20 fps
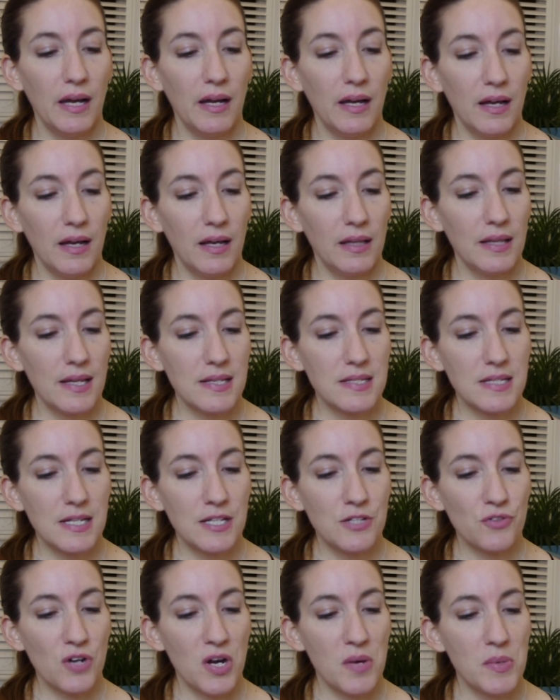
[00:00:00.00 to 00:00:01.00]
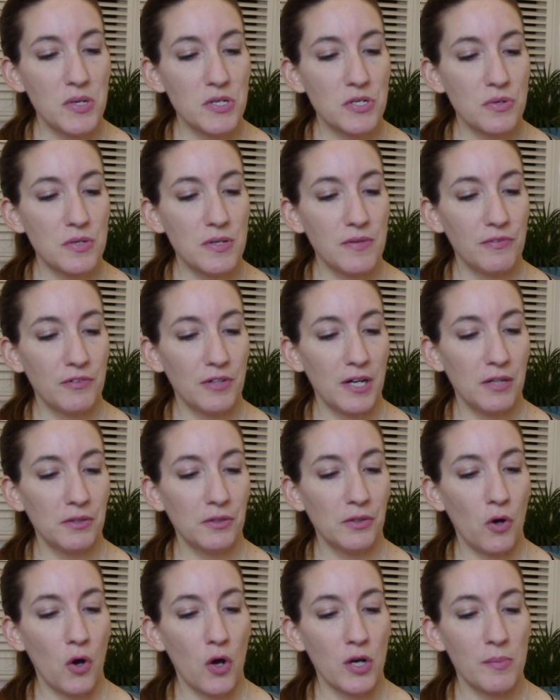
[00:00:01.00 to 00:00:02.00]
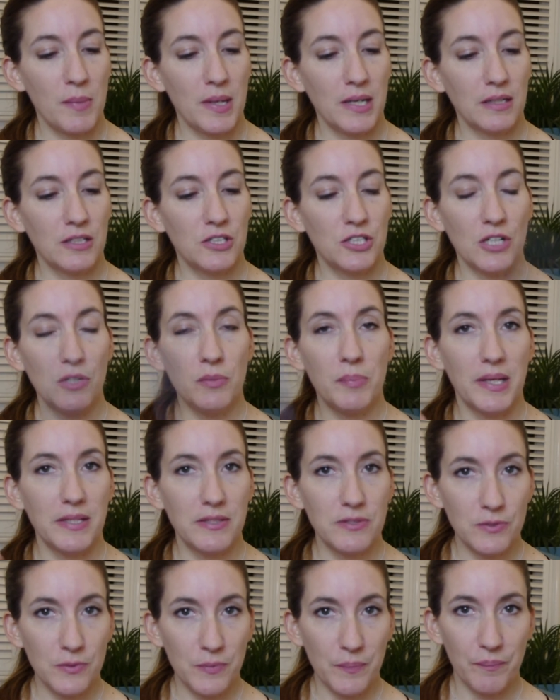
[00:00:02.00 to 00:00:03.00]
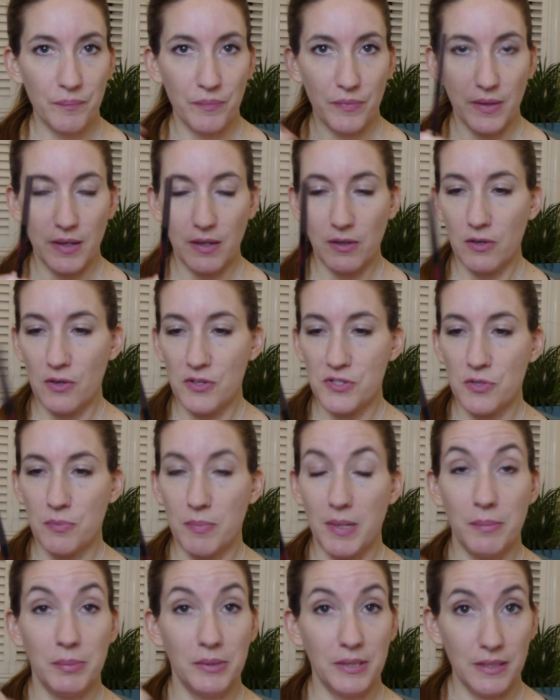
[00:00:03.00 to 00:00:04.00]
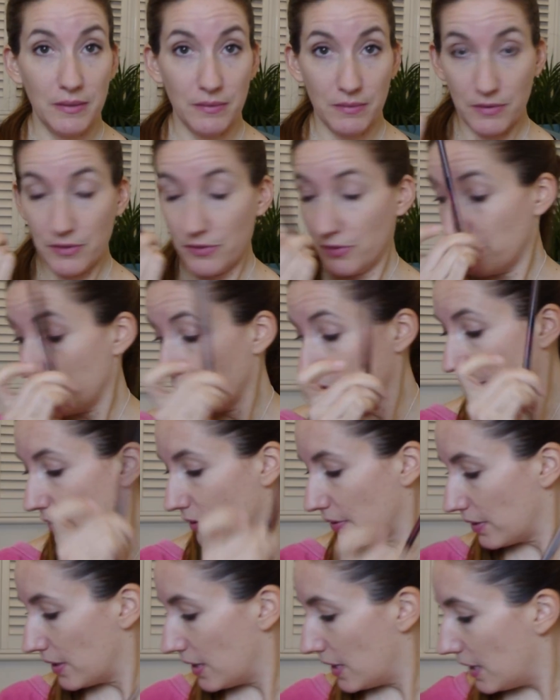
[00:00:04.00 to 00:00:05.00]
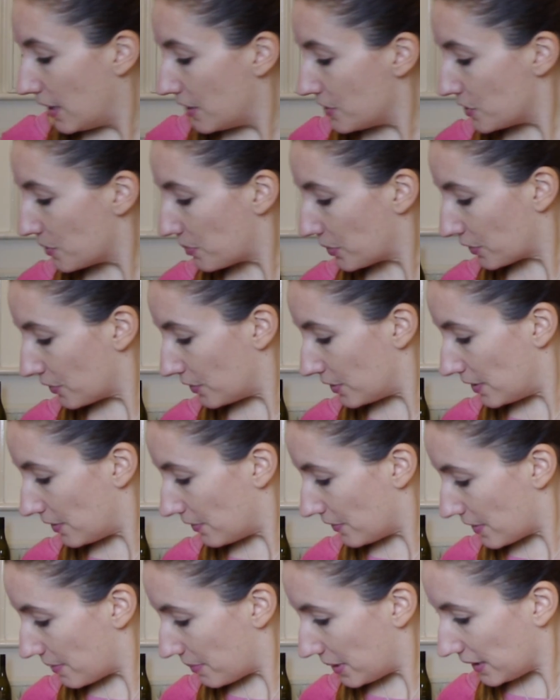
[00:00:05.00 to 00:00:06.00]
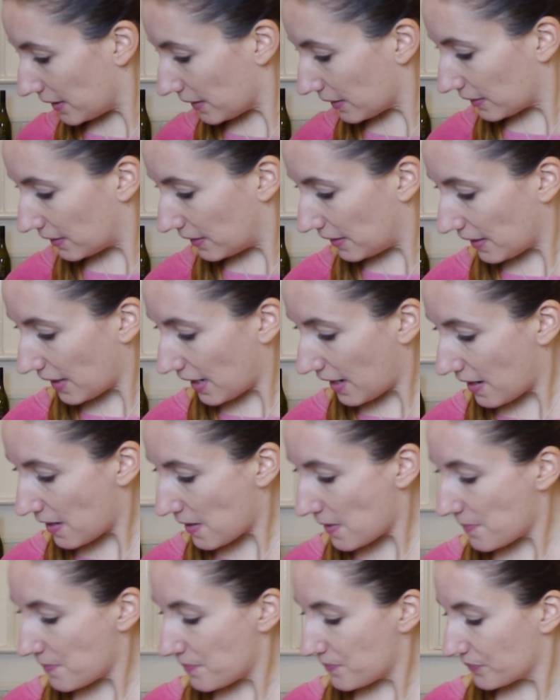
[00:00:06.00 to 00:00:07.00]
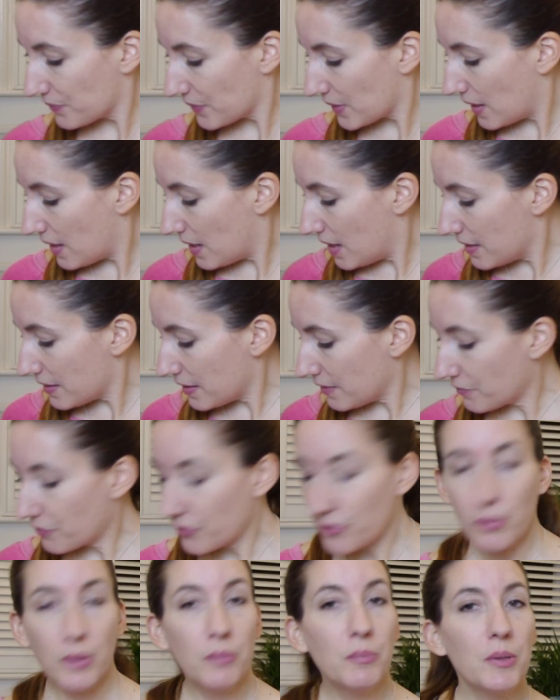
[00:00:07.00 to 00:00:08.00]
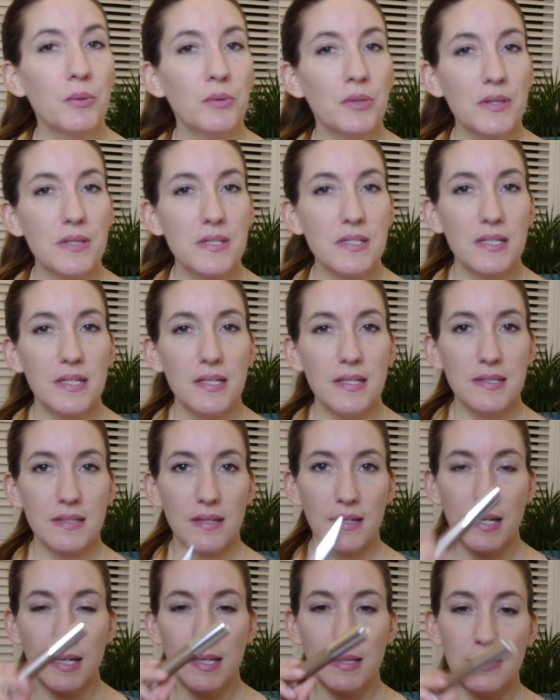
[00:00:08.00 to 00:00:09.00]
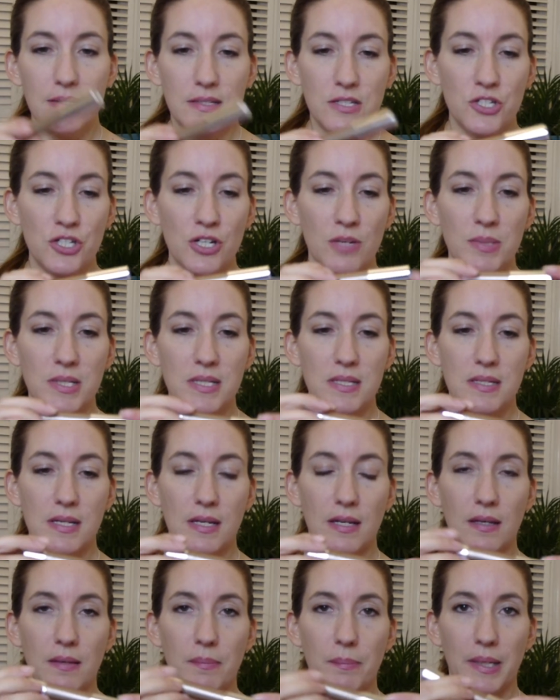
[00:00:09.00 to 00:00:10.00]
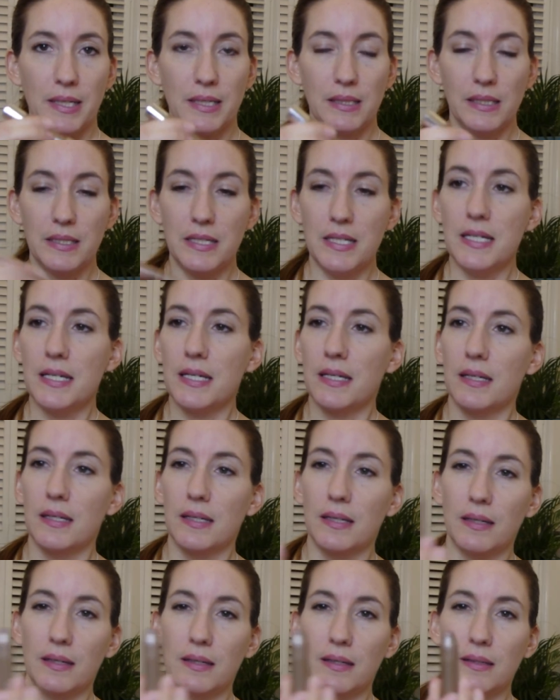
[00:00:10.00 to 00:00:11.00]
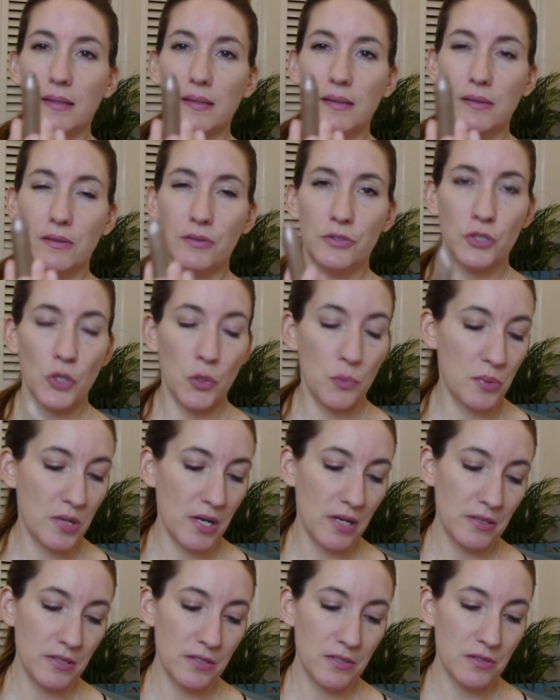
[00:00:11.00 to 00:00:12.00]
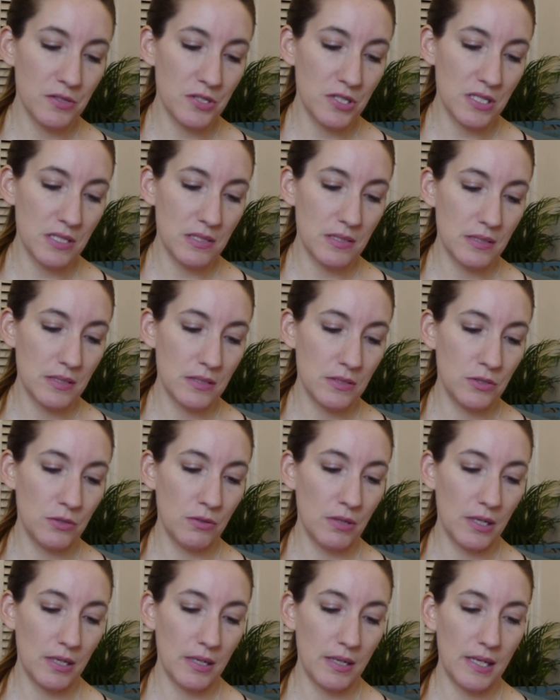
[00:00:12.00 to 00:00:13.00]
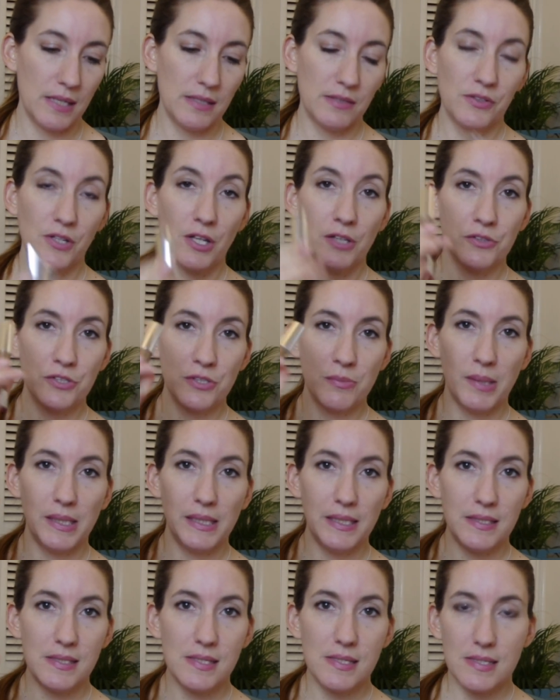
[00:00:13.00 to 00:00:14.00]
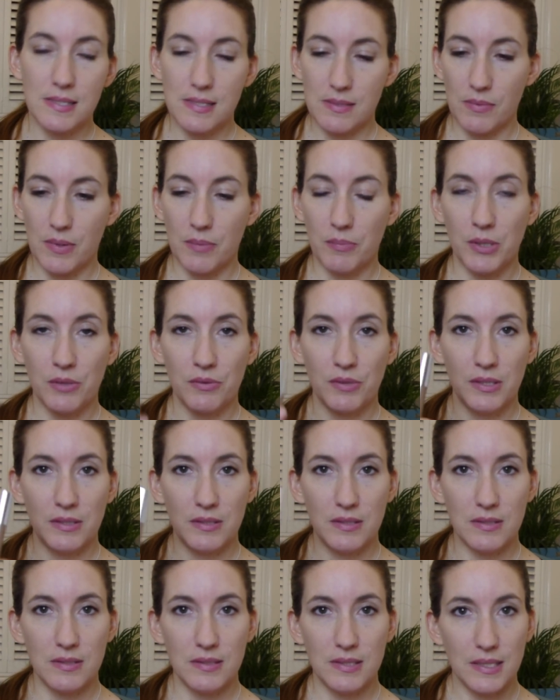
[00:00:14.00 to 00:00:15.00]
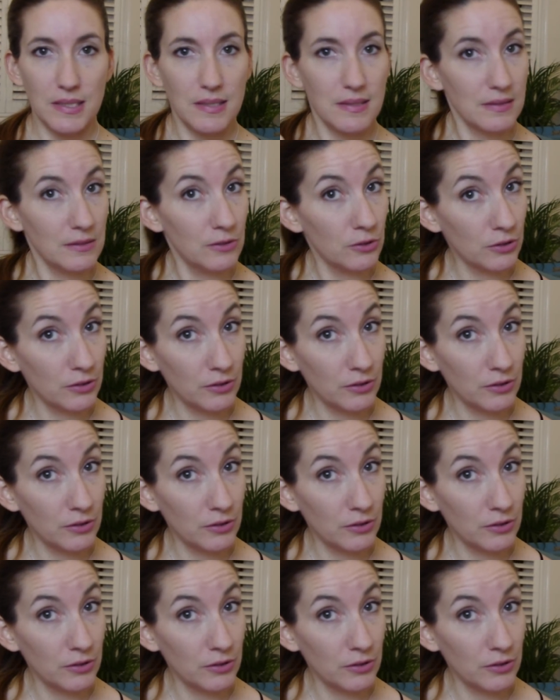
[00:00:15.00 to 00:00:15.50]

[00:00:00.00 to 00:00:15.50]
Lasting Drama 24-hour automatic gel pencil, also Maybelline, super good on the bike. Then for when we were in the cities, I had this chubby stick by Clinique, taupe color, just to as color to my lids when we were in cities,